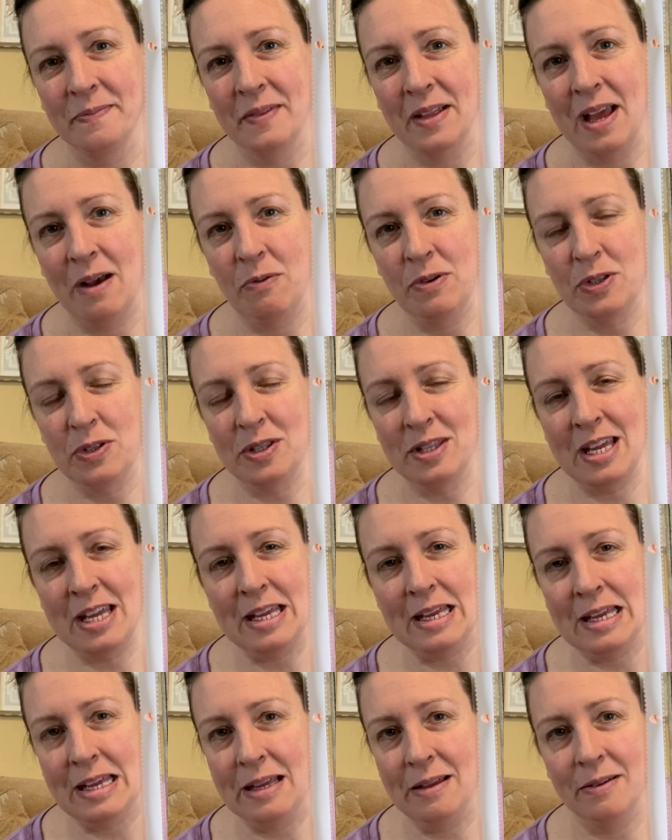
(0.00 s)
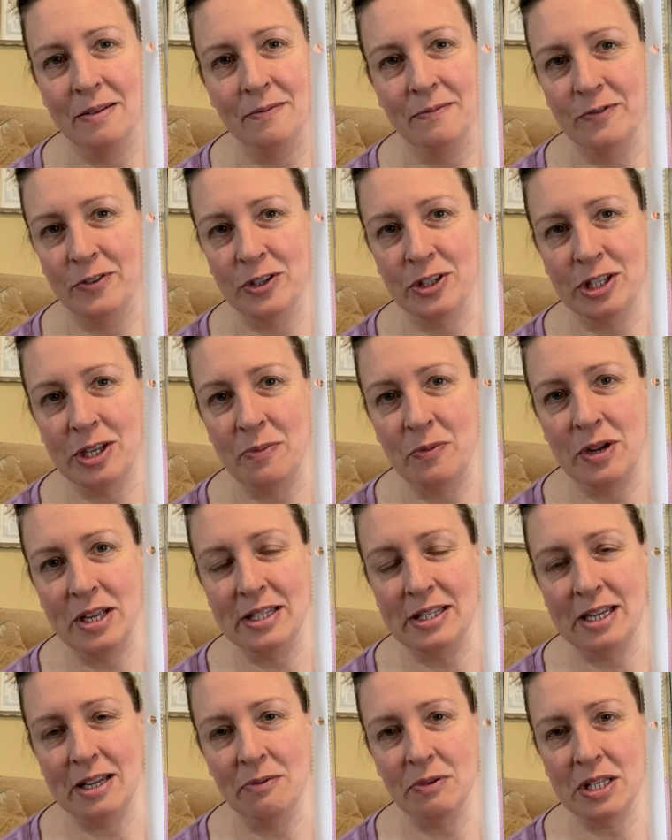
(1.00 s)
I was thinking for some
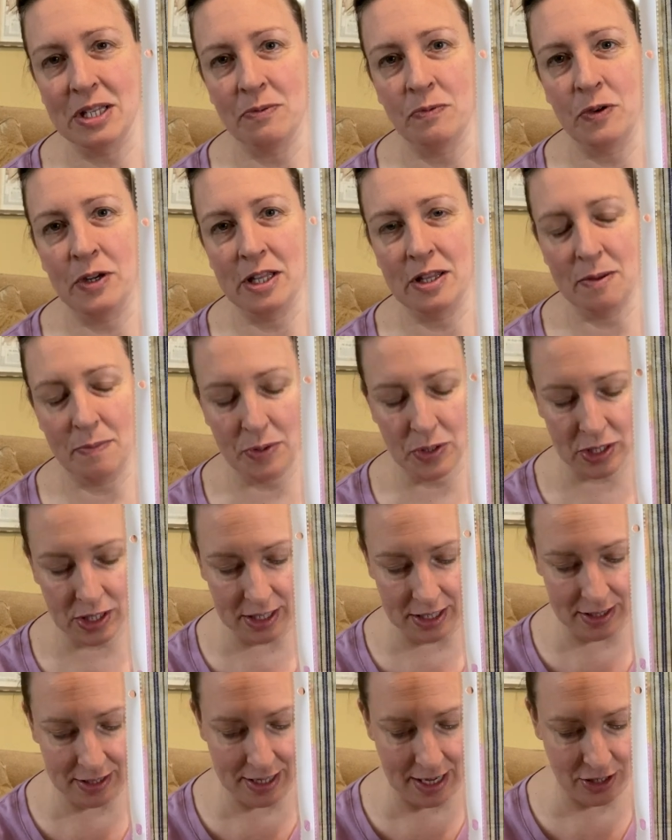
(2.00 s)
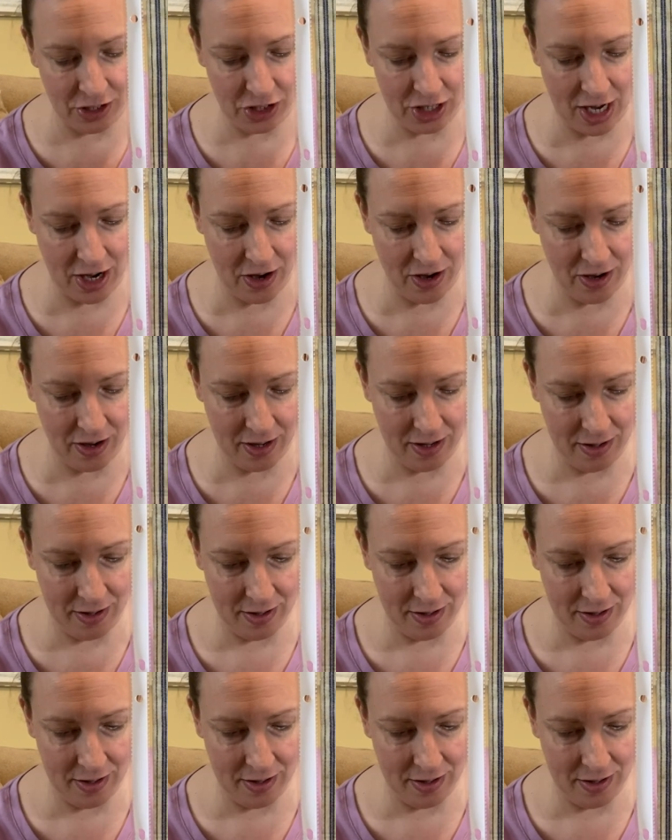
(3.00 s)
reason it was in one of the booklets I shared.